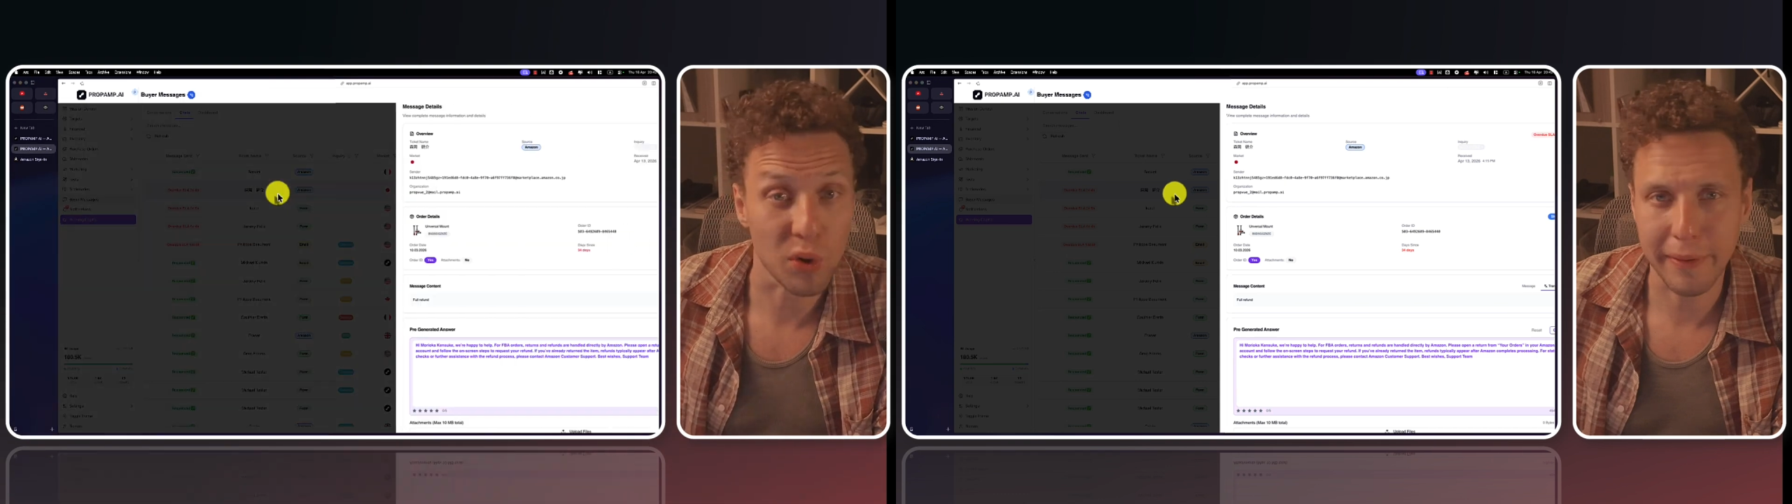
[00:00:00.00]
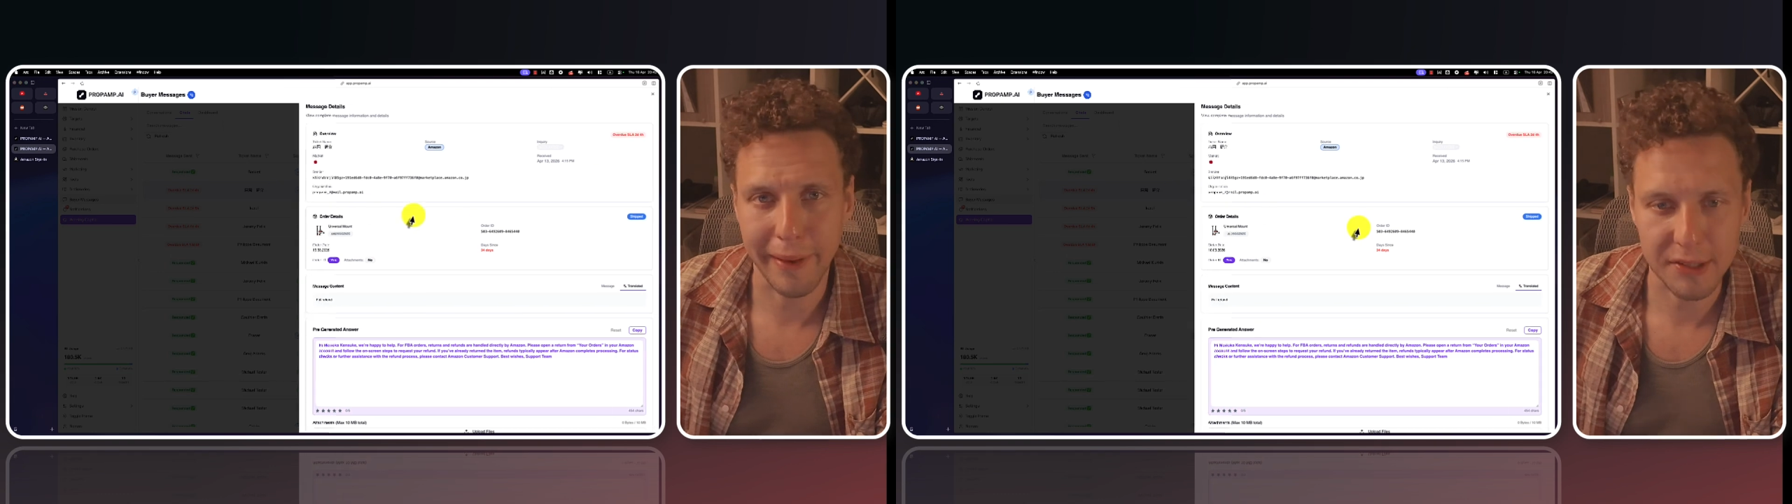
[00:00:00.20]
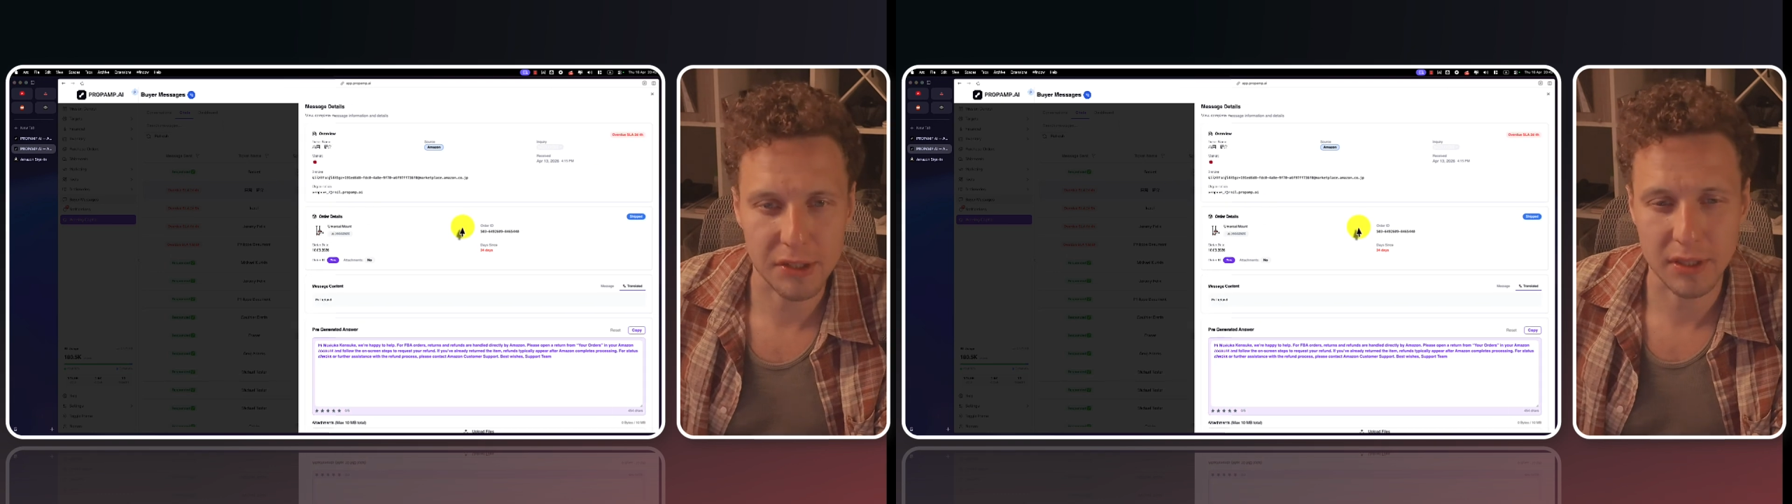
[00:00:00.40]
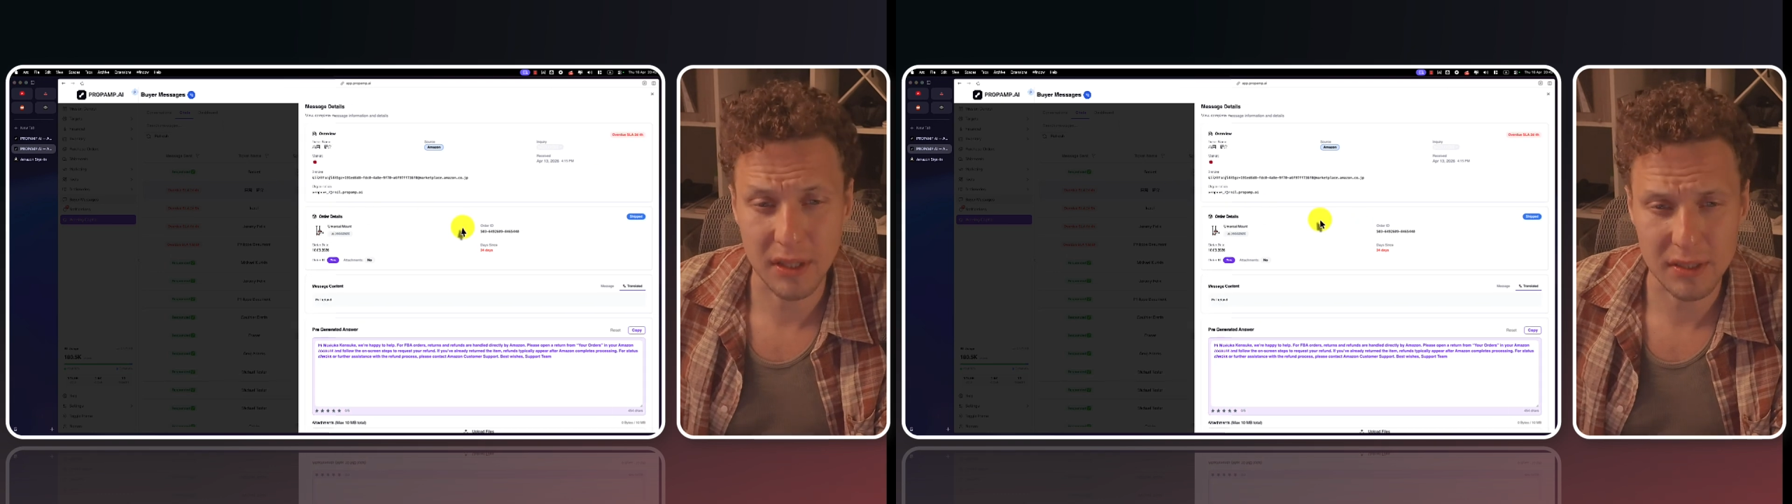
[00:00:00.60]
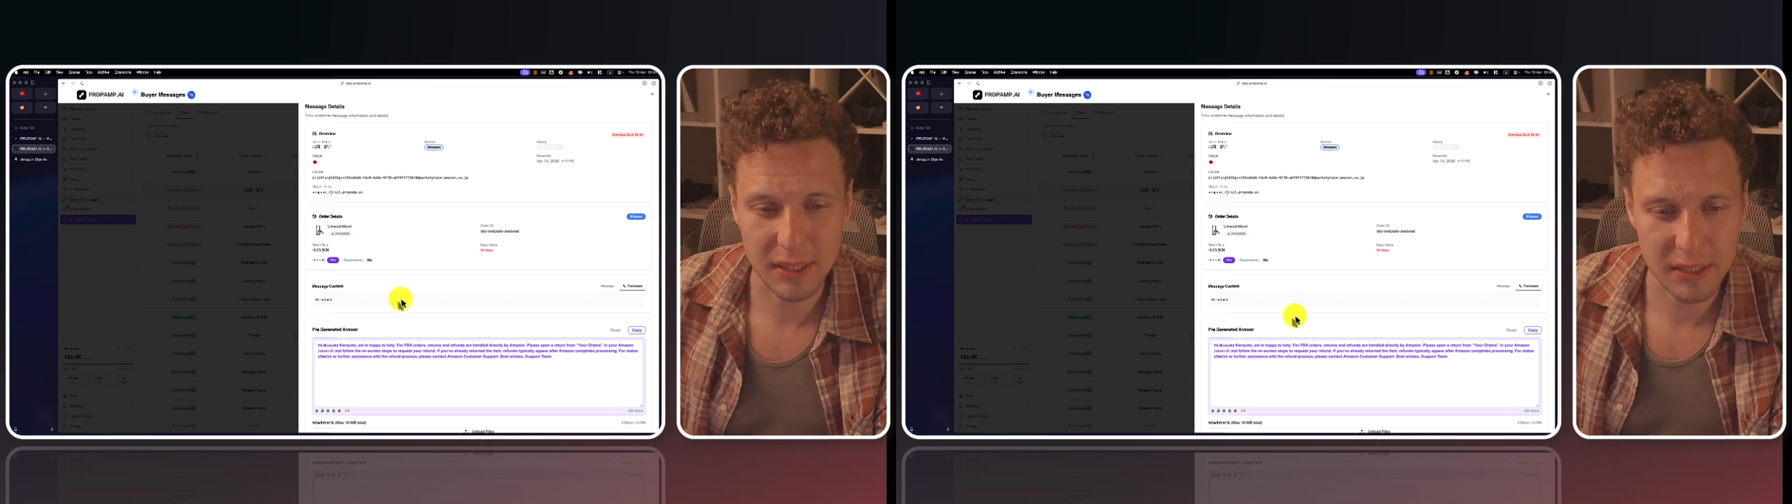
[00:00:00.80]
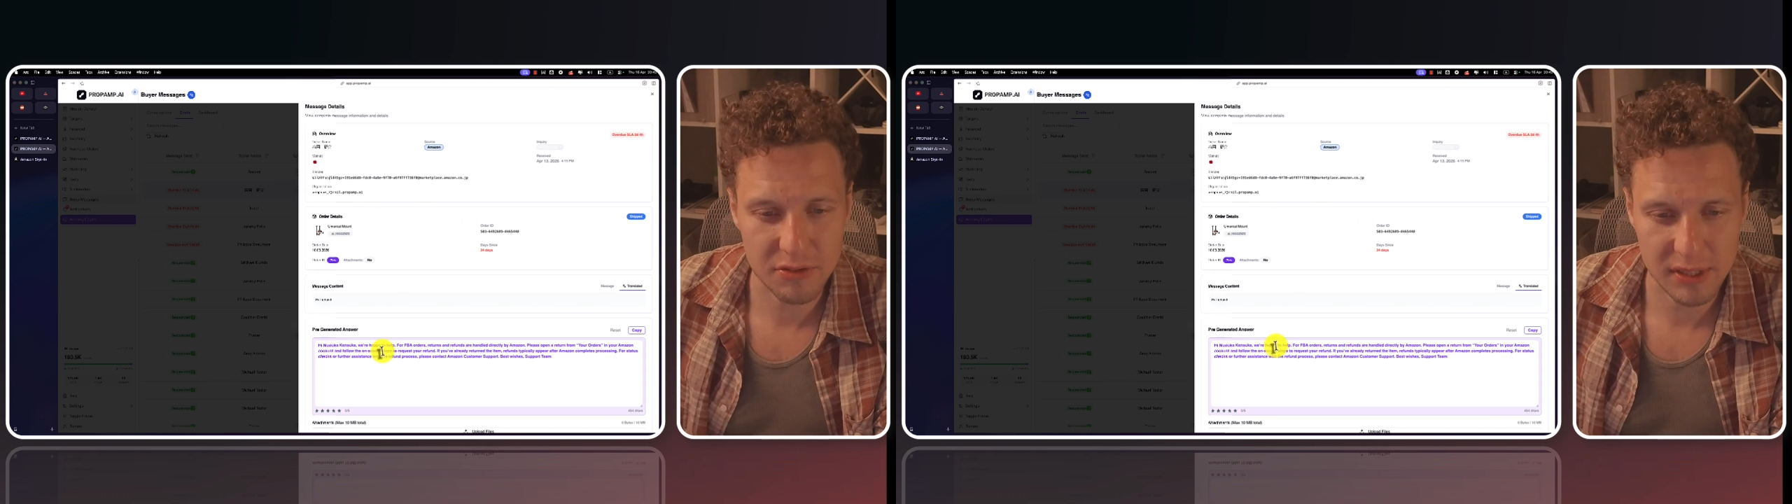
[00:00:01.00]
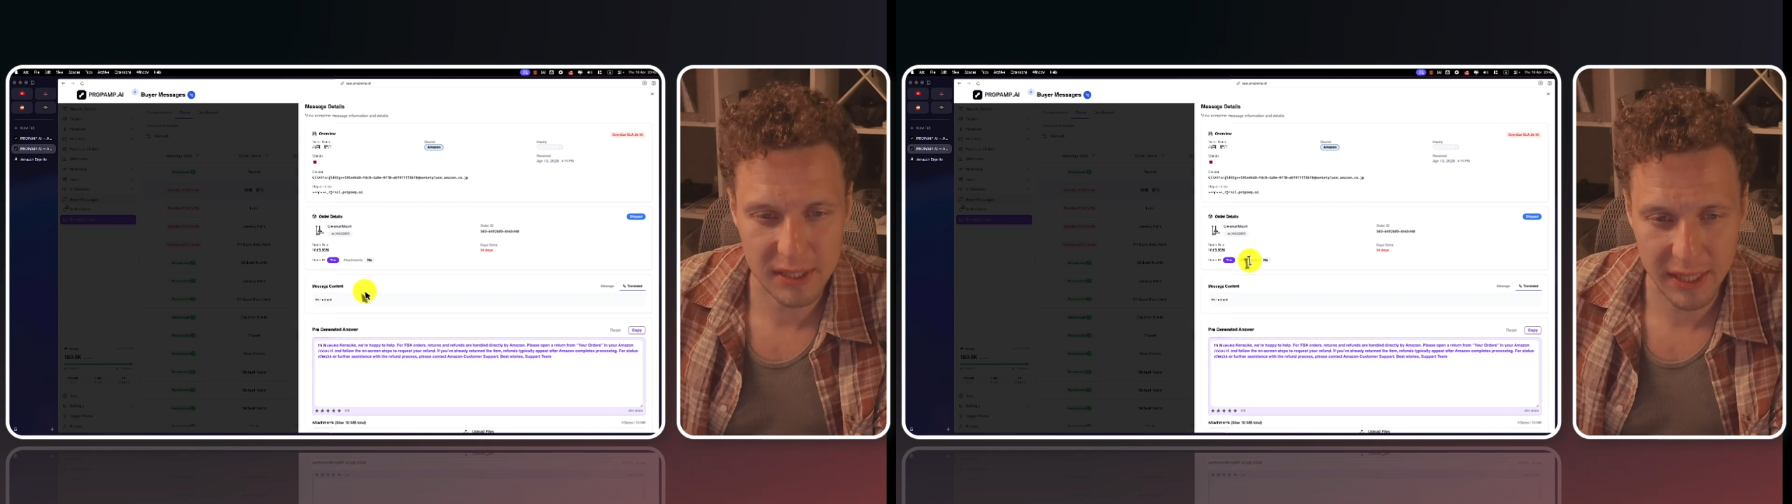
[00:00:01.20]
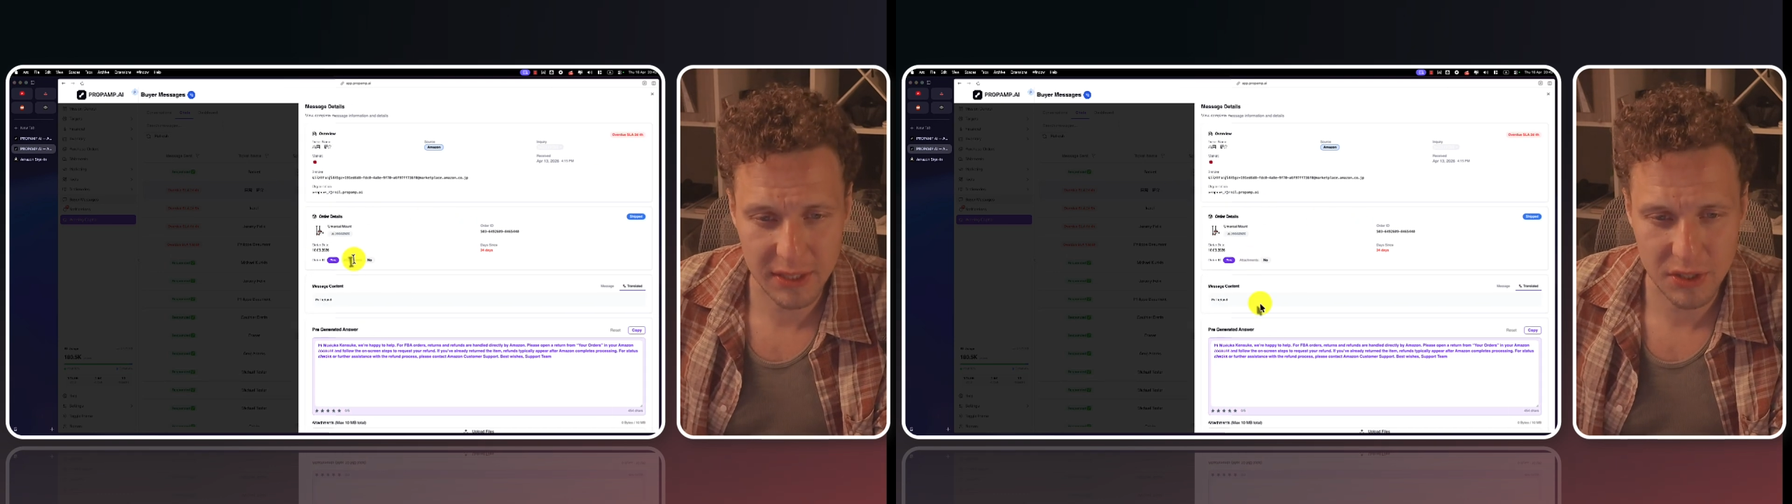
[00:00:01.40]
it actually does, it can
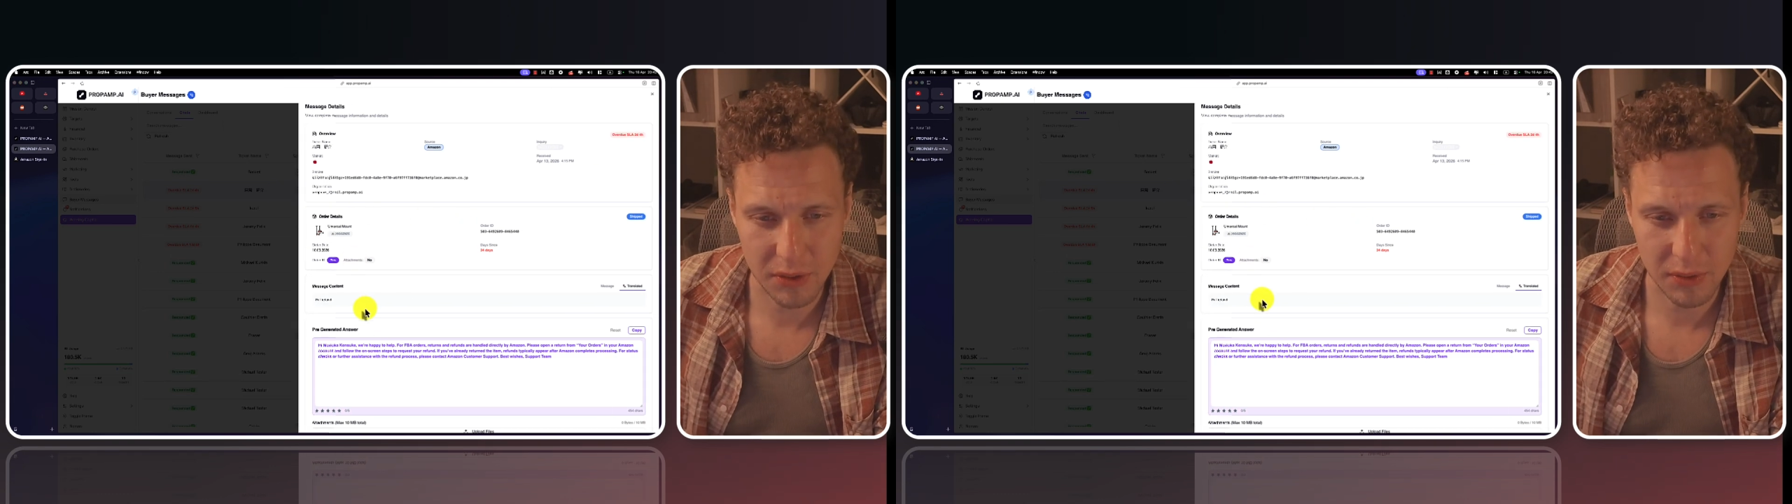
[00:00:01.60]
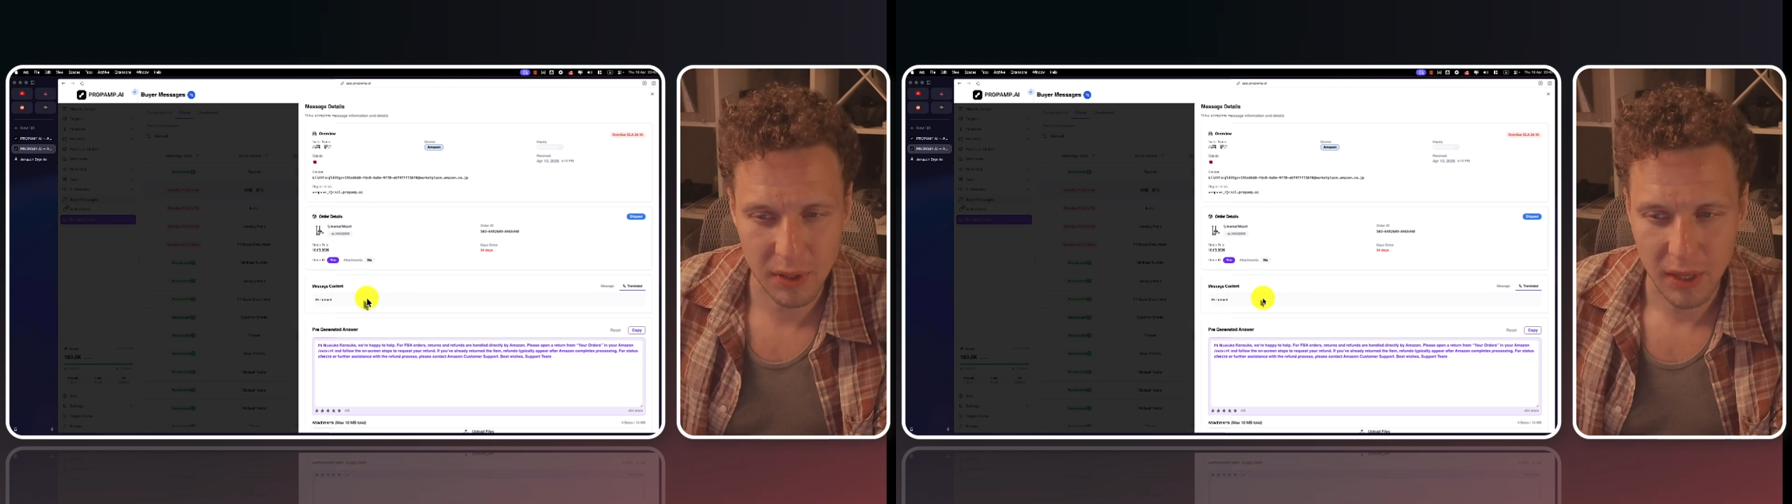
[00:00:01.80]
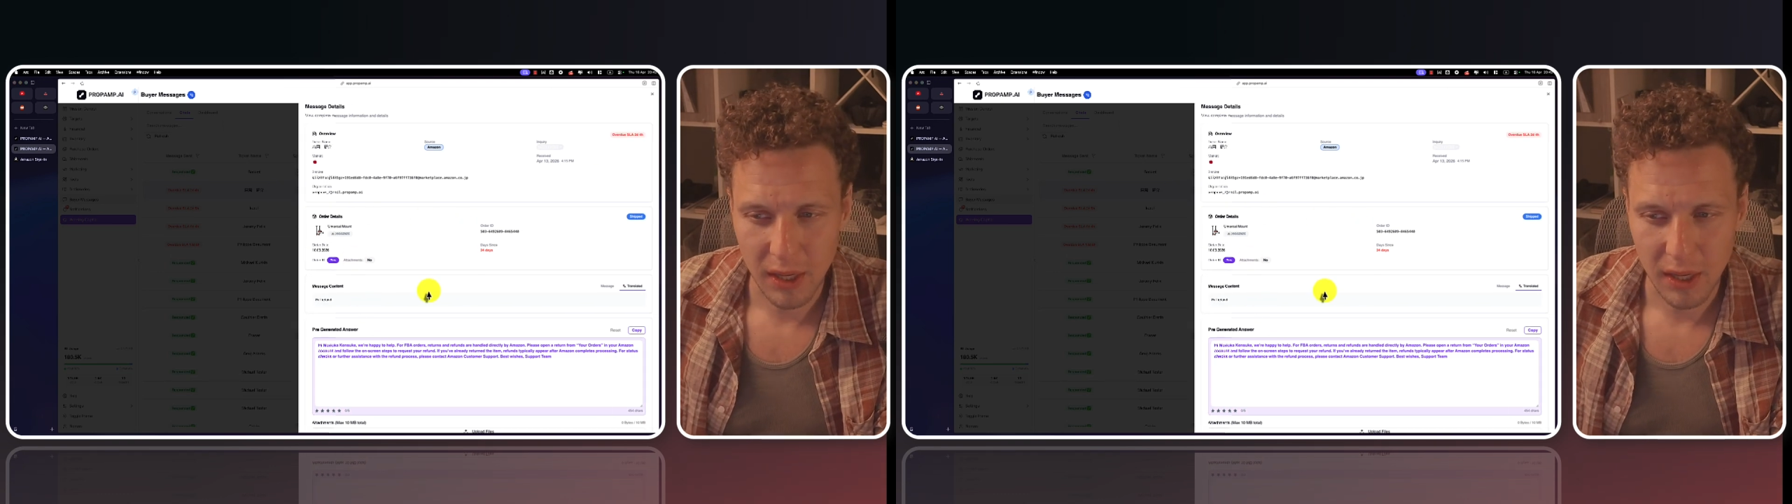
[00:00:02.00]
translate you.